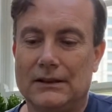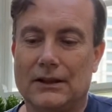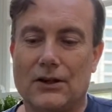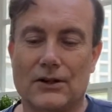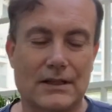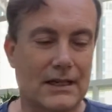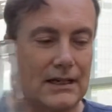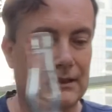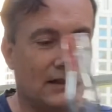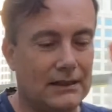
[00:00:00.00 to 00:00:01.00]

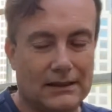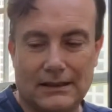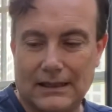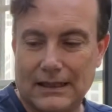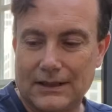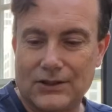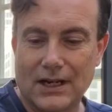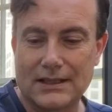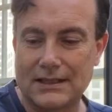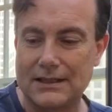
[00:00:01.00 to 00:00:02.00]
cocktail
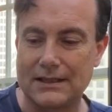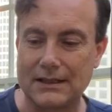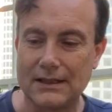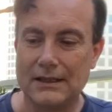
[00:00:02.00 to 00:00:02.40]
justice.